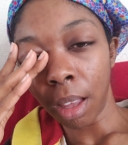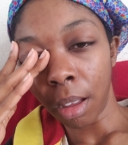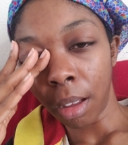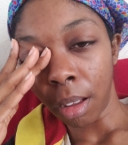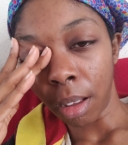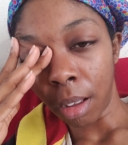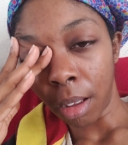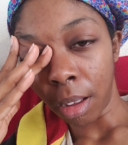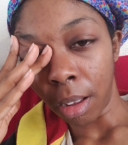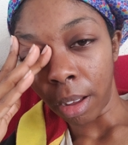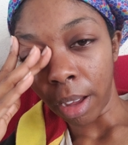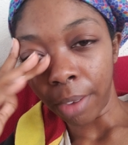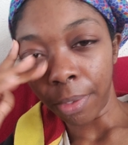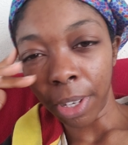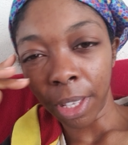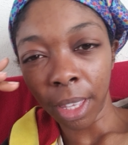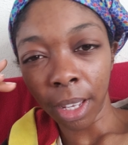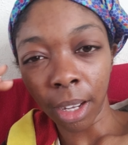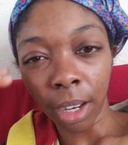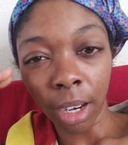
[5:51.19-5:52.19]
Uh,
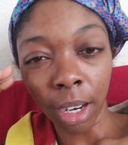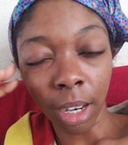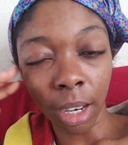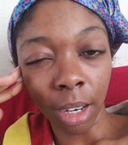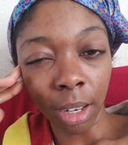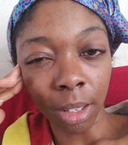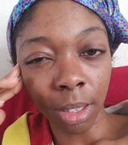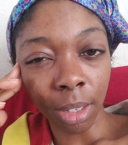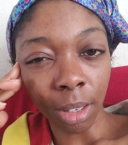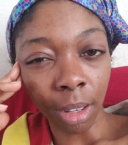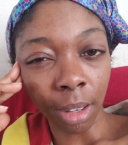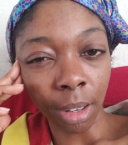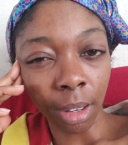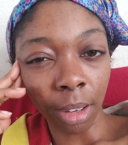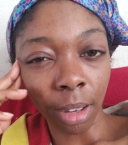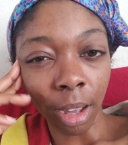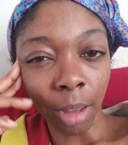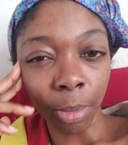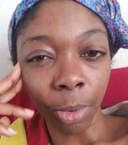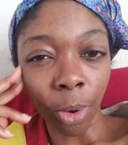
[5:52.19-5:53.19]
everything hurts.
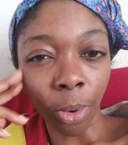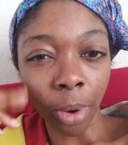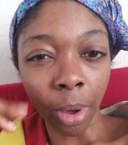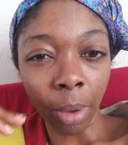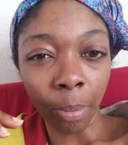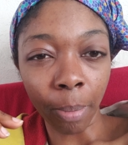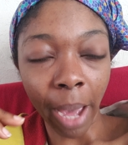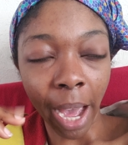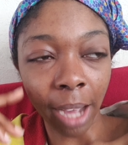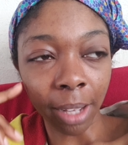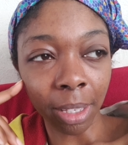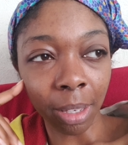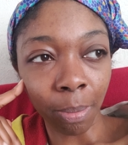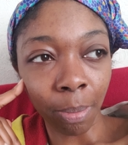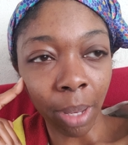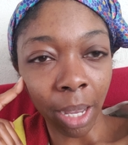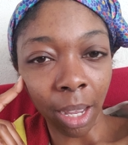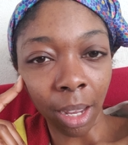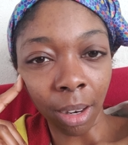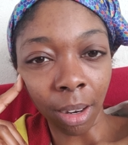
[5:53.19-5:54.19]
Uh, I'm going back to
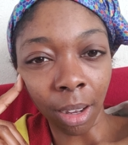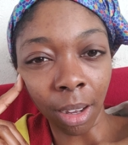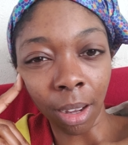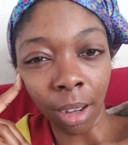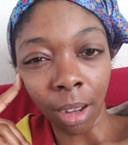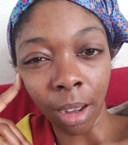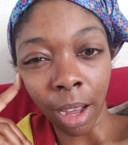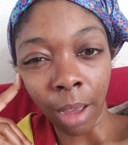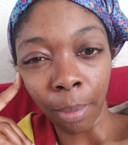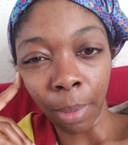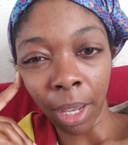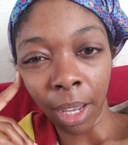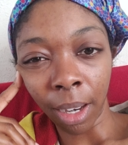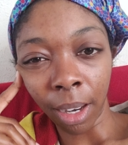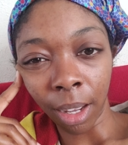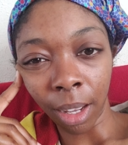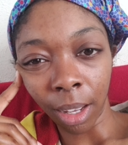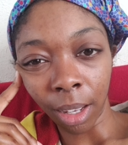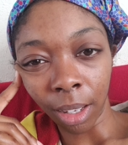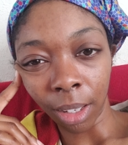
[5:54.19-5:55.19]
bed. Uh, I'm
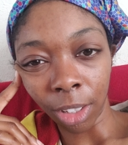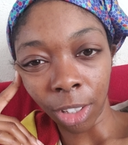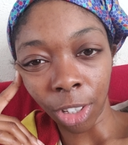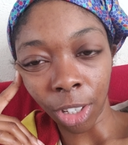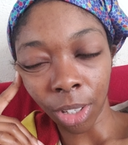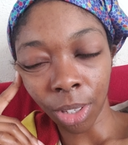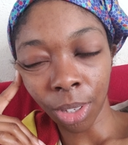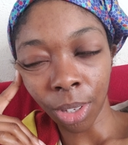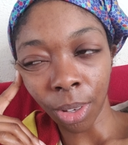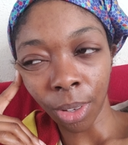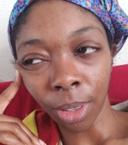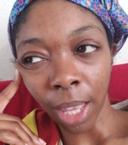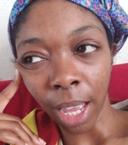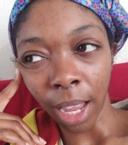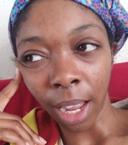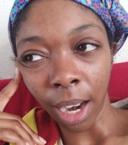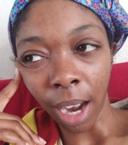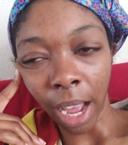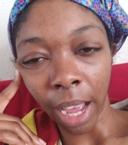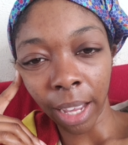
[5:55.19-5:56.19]
eating just so
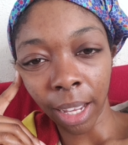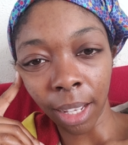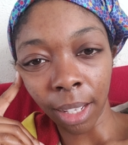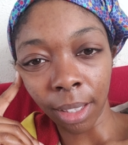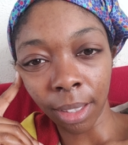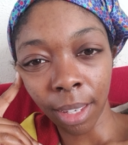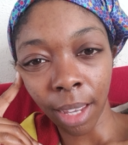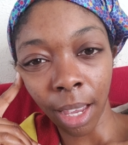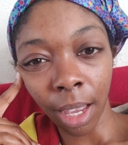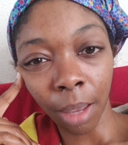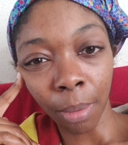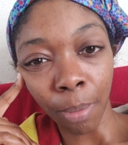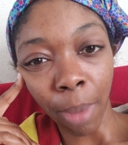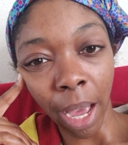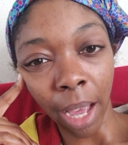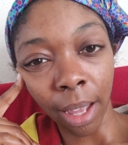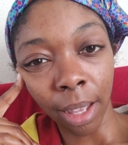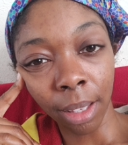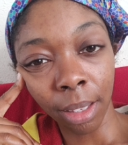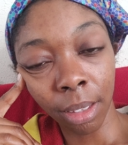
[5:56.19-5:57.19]
that I can take
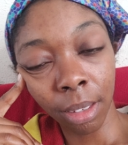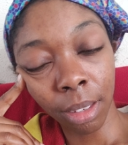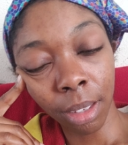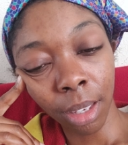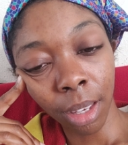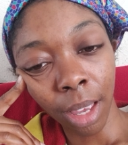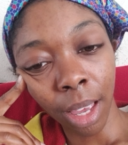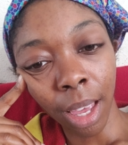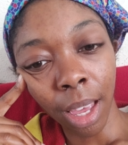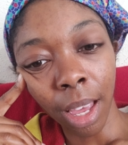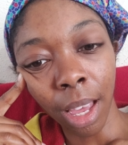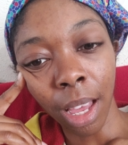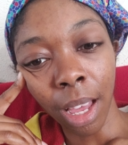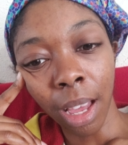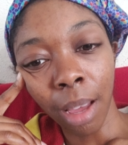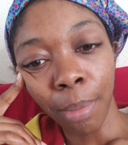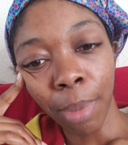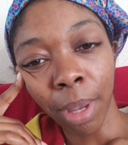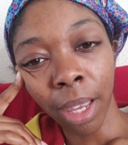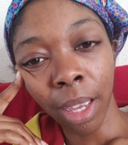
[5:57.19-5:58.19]
meds.
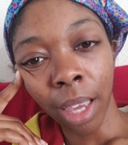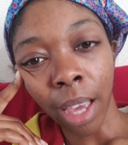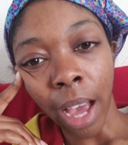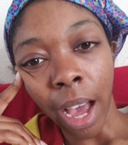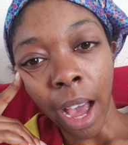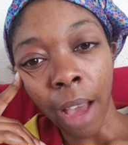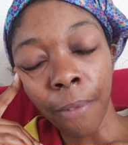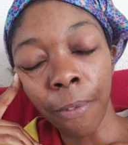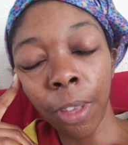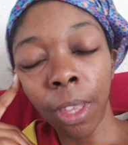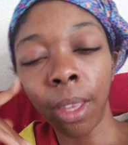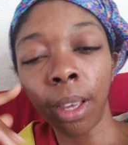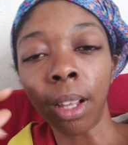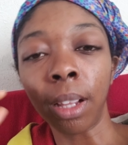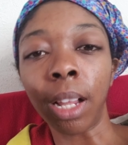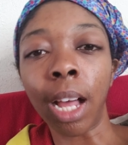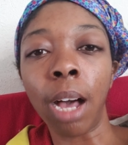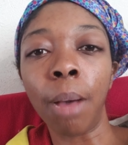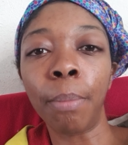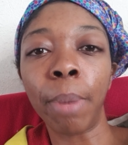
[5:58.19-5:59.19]
But yeah, I'm feeling
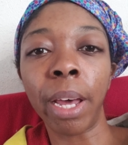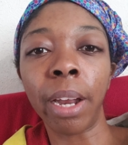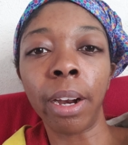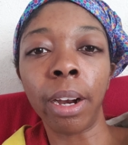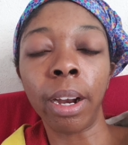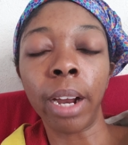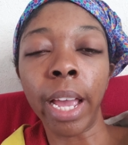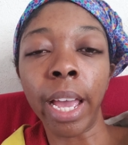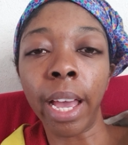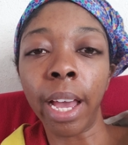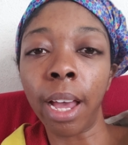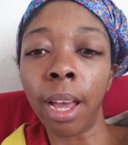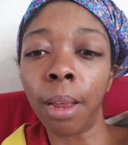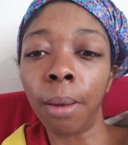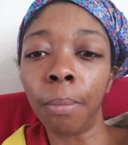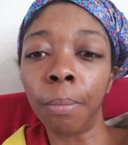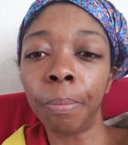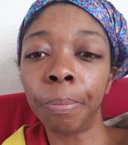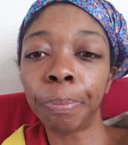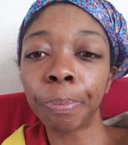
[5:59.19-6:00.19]
a lot better
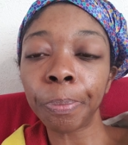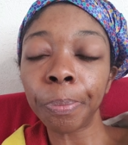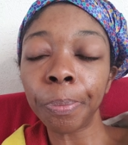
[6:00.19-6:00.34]
and